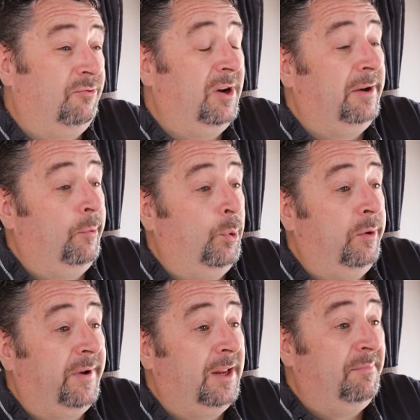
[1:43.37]
really
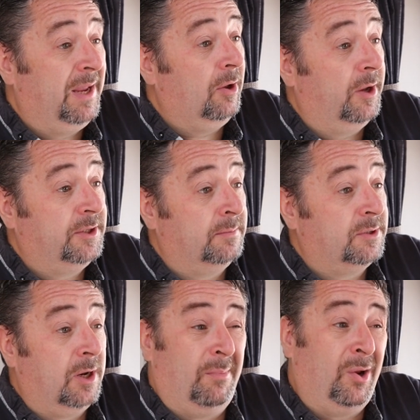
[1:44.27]
remove any big
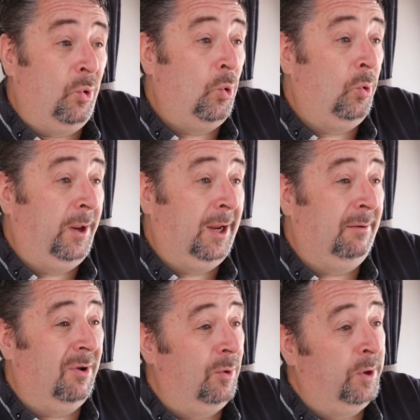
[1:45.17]
items like my
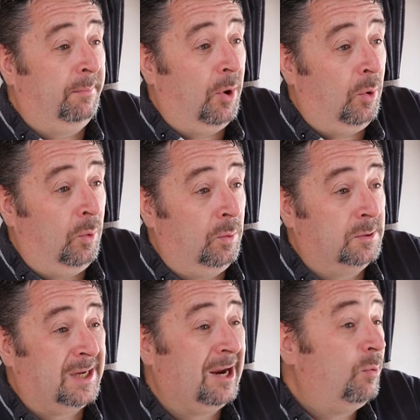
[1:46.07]
awning, my awning
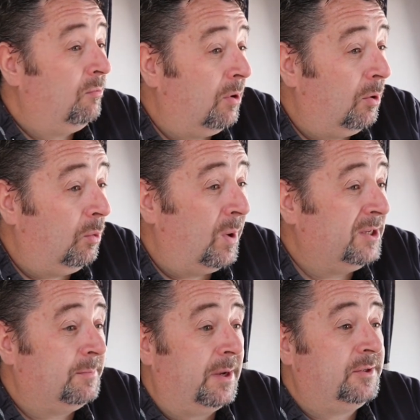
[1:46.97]
poles, aqua roll,
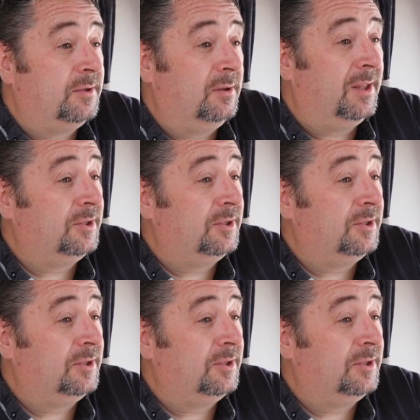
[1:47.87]
wastemaster,